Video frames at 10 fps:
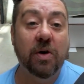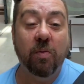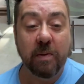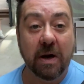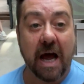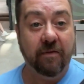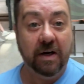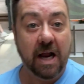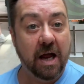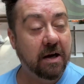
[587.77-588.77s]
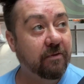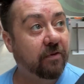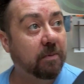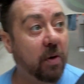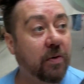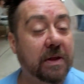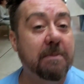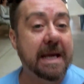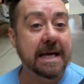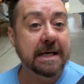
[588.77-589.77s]
But no, we will have a line for both
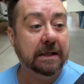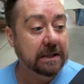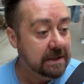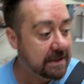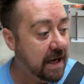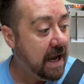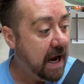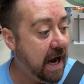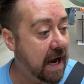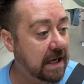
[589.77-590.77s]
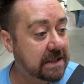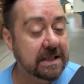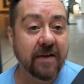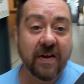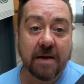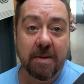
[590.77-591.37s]
the males and the